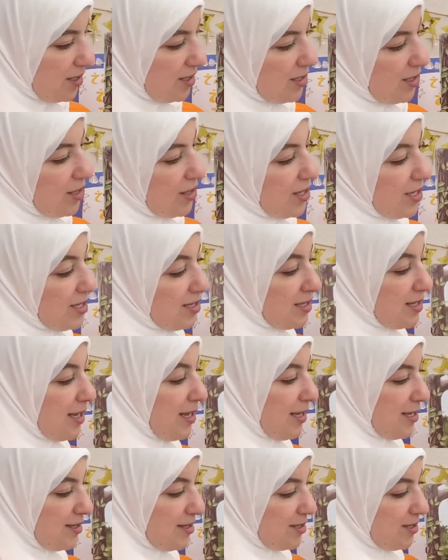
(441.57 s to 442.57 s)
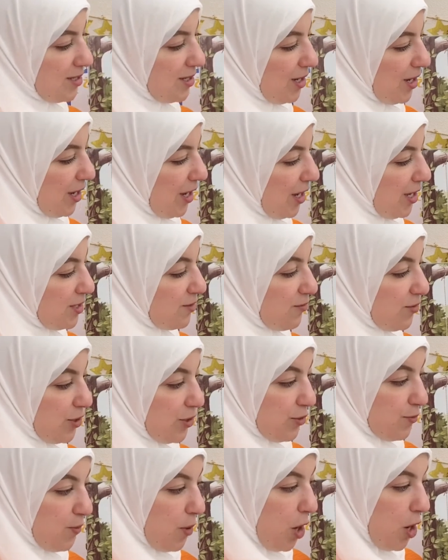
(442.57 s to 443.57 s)
"This kiss is for
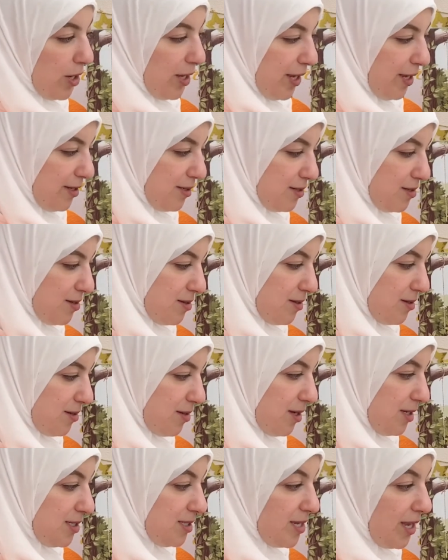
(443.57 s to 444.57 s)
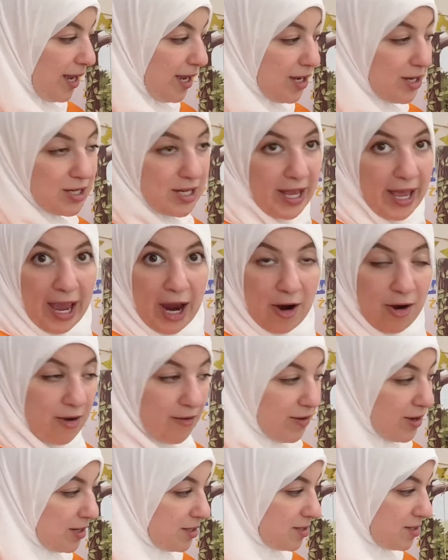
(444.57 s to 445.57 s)
your pocket. Take good care of
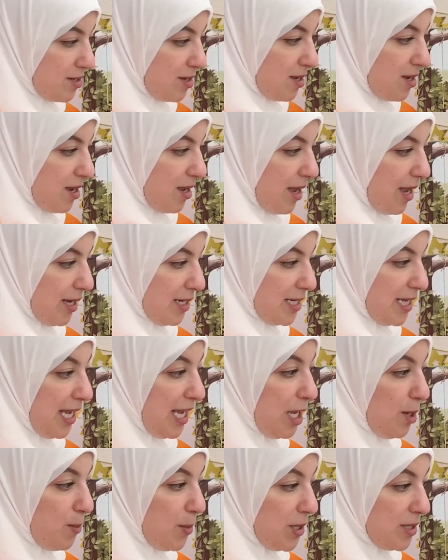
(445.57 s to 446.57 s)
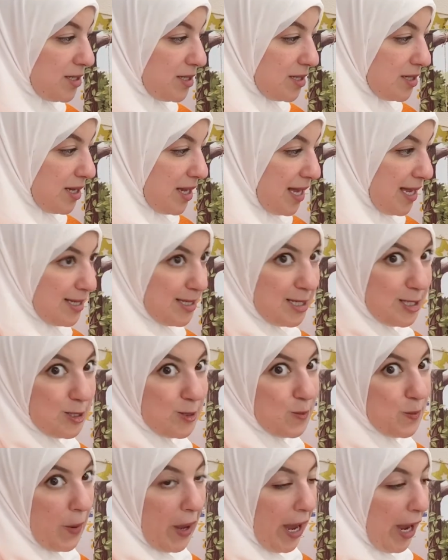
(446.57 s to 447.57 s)
it and keep it as a
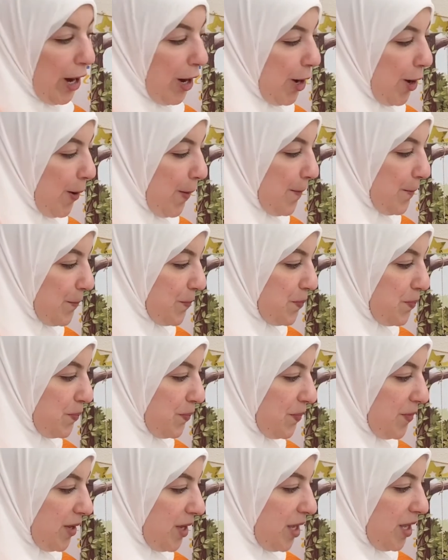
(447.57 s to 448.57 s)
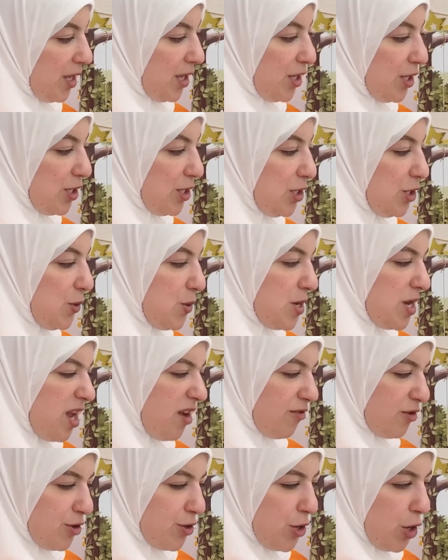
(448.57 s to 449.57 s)
spare. You
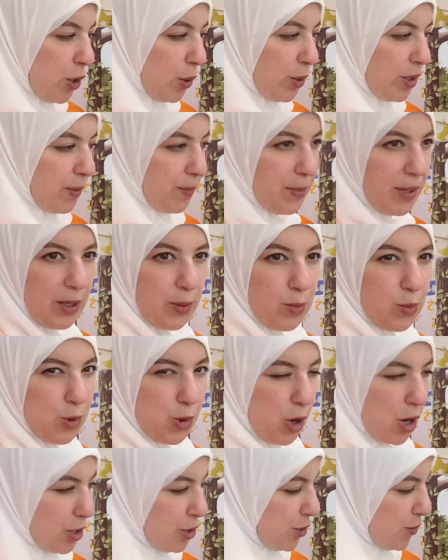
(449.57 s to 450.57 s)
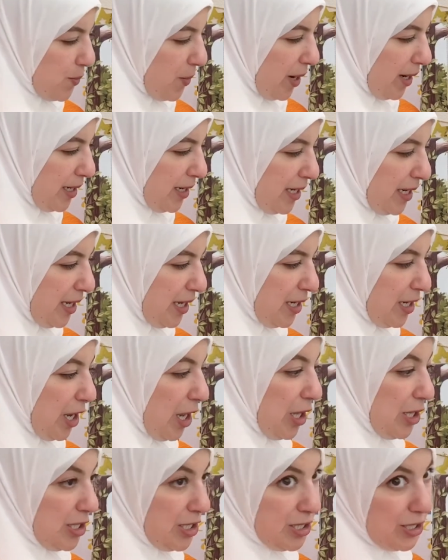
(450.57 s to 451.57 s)
never know when a big brother might need
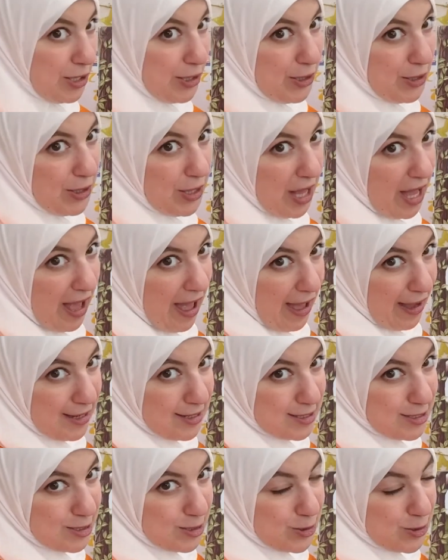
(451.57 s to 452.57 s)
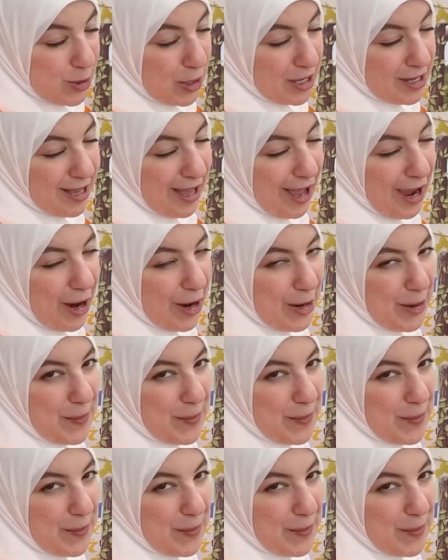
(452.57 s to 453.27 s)
a little extra care."